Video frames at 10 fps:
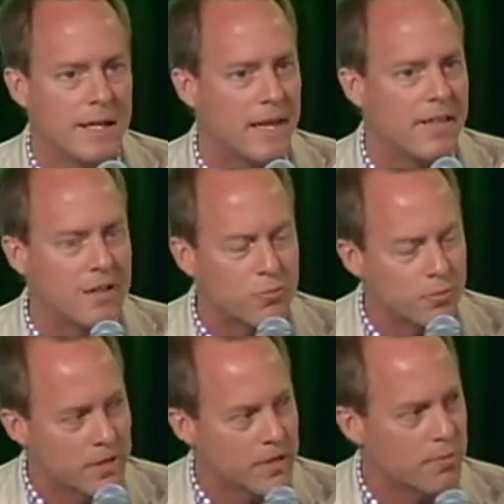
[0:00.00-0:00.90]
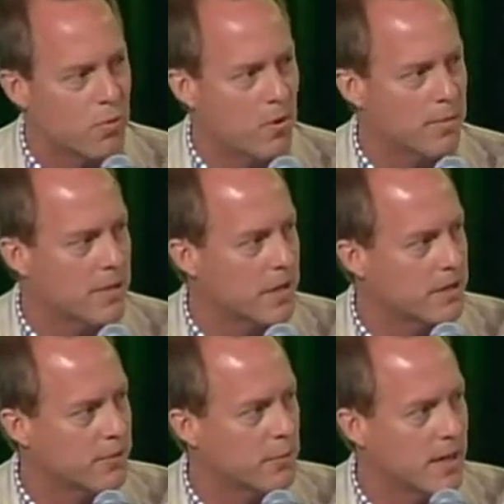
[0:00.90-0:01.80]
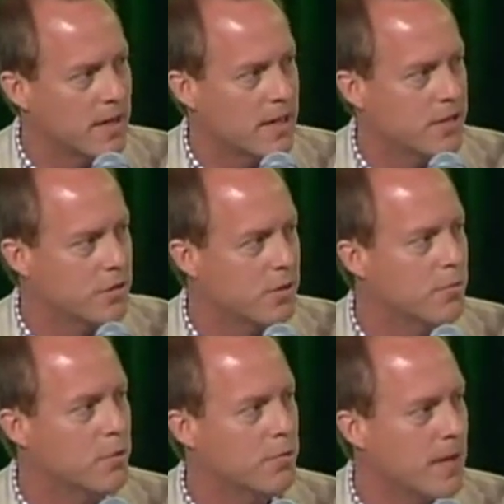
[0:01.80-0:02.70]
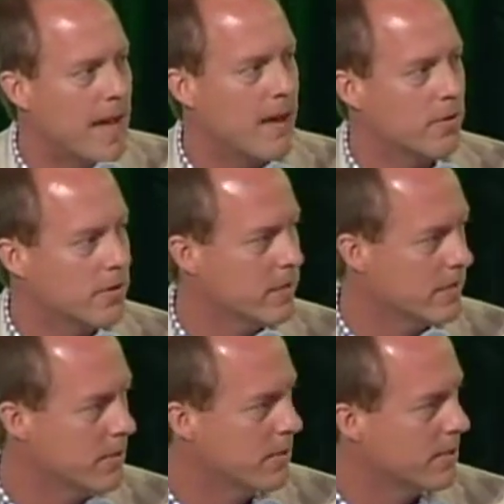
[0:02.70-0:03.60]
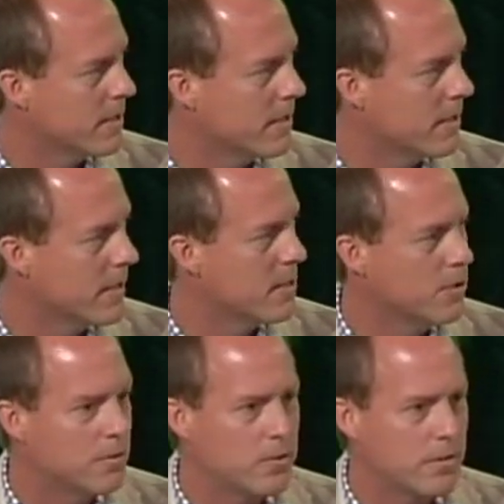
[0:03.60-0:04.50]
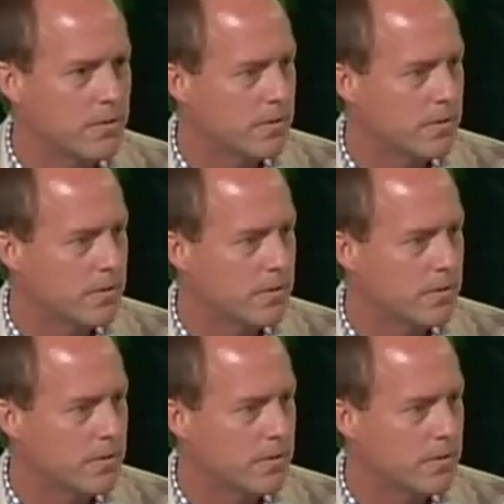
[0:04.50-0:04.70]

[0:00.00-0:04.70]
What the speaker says: And that's really important, because if we can get you to move laterally within a news